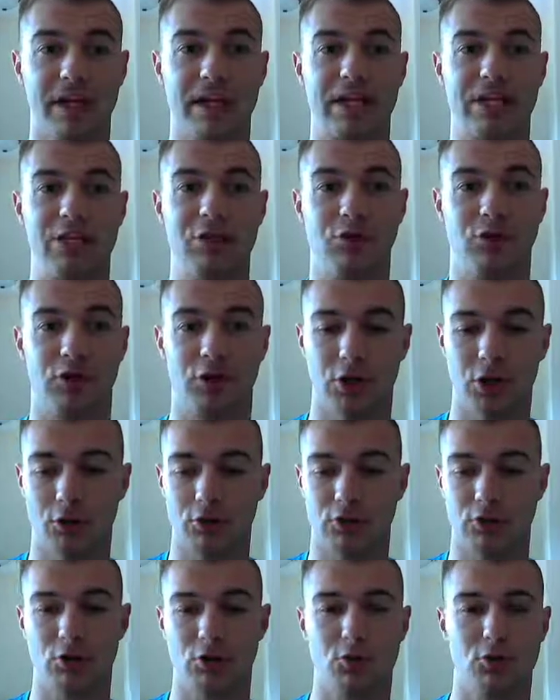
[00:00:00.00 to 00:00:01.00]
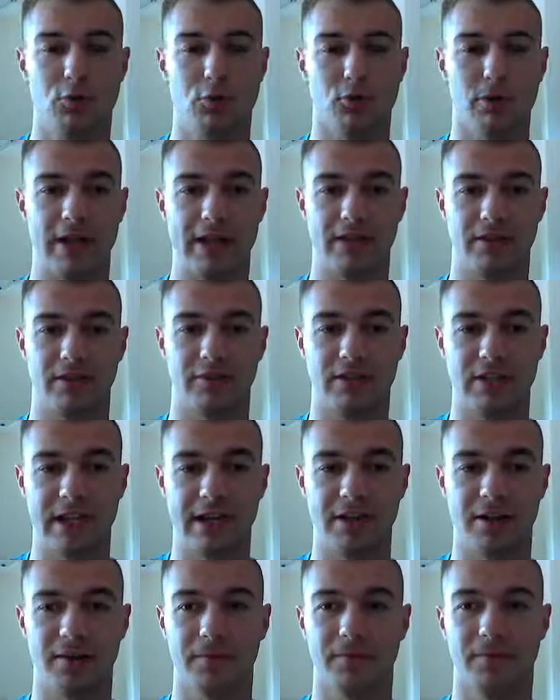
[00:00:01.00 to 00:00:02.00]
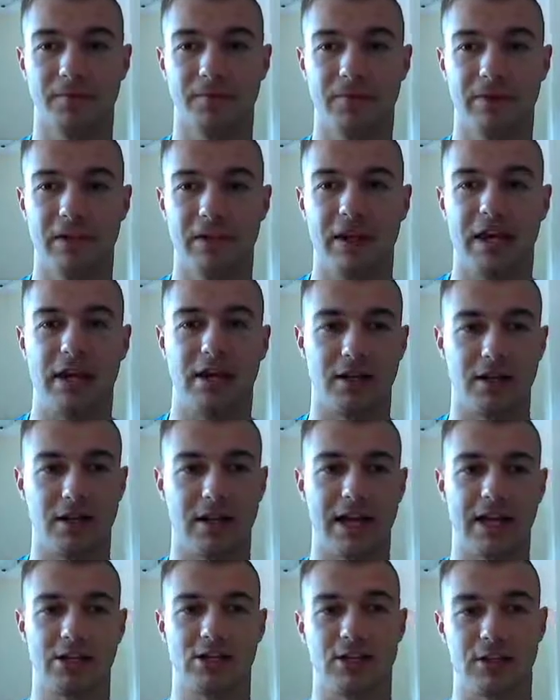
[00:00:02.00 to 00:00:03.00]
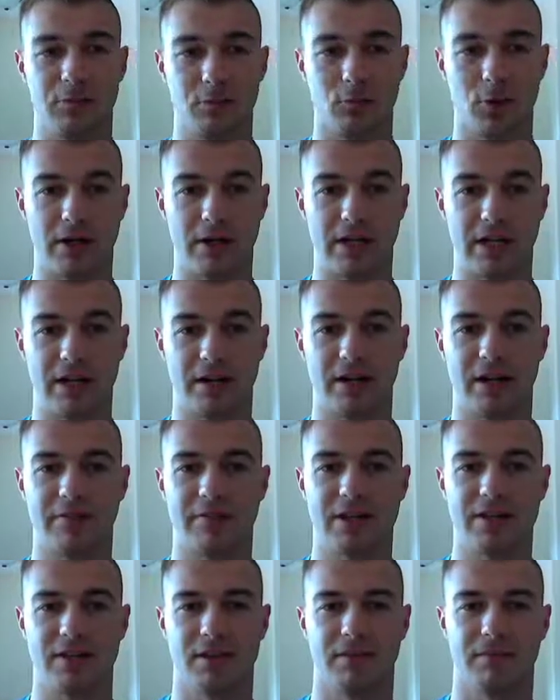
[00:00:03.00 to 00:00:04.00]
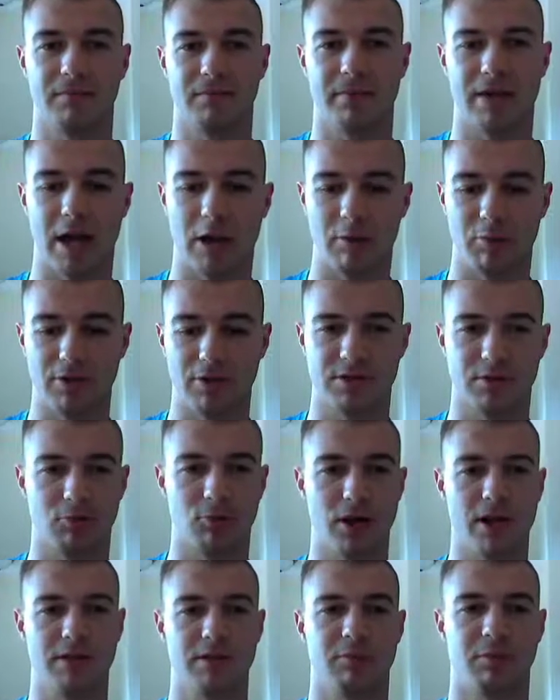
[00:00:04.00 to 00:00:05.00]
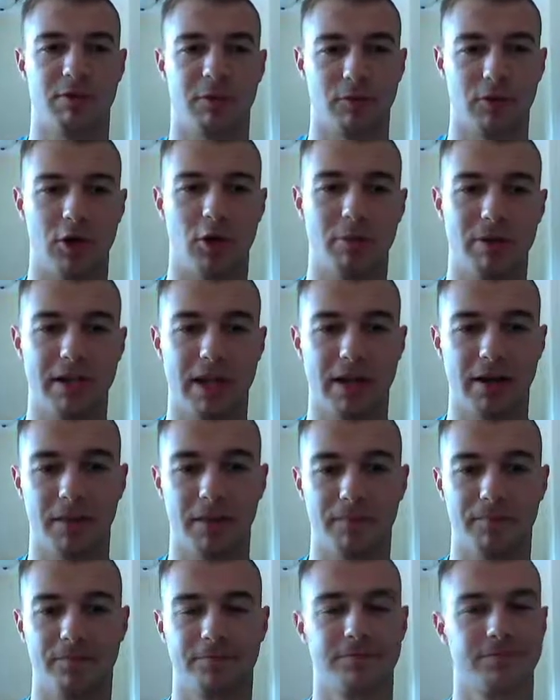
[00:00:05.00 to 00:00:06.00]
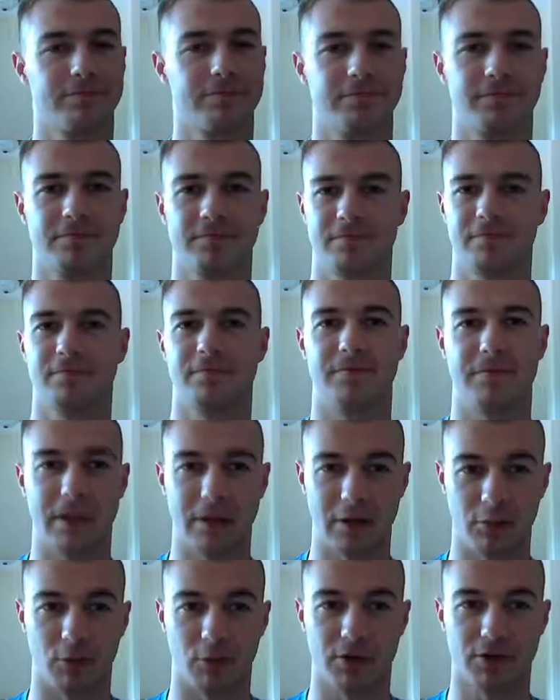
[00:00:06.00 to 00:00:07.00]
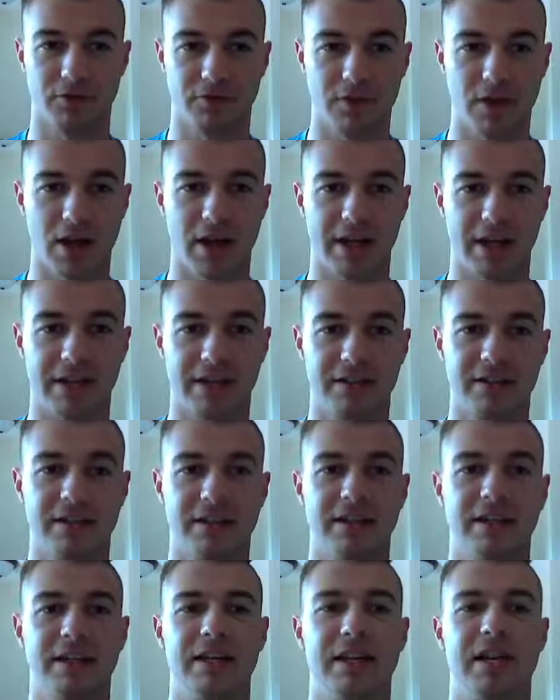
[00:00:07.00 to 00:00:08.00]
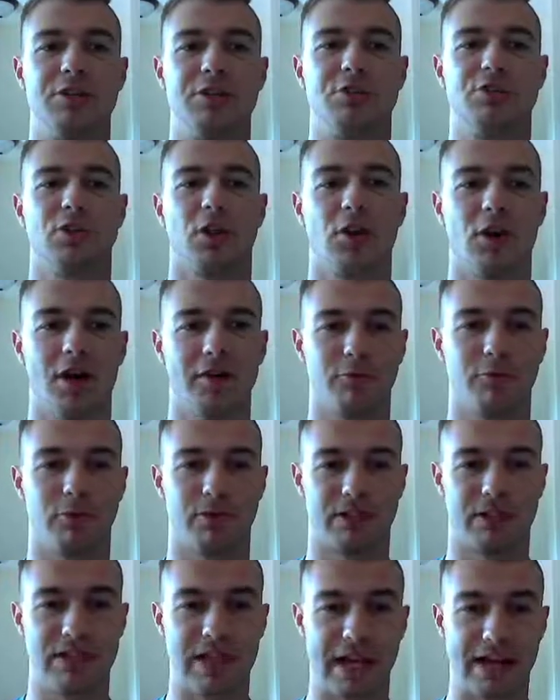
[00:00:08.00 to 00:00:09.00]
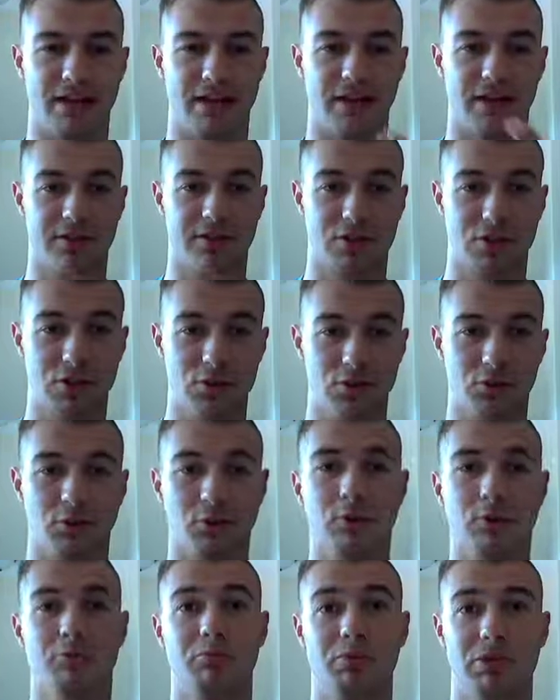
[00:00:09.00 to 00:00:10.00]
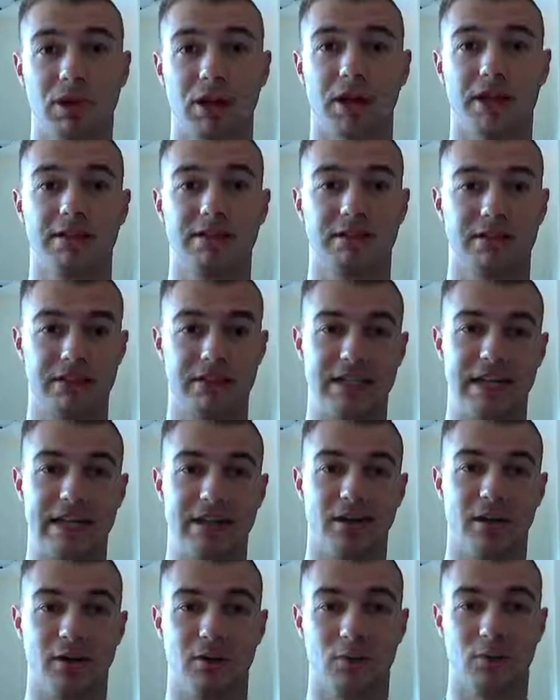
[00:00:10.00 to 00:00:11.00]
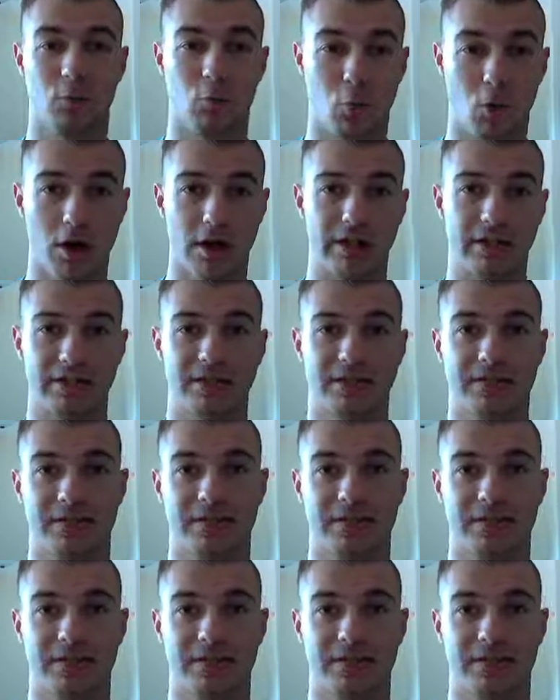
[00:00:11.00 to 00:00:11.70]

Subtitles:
You can go 2 through length of data, and it'll actually run here. And I've got the output suppressed, but if we open that up, then it works fine. And you start off with data 2 plus data 1.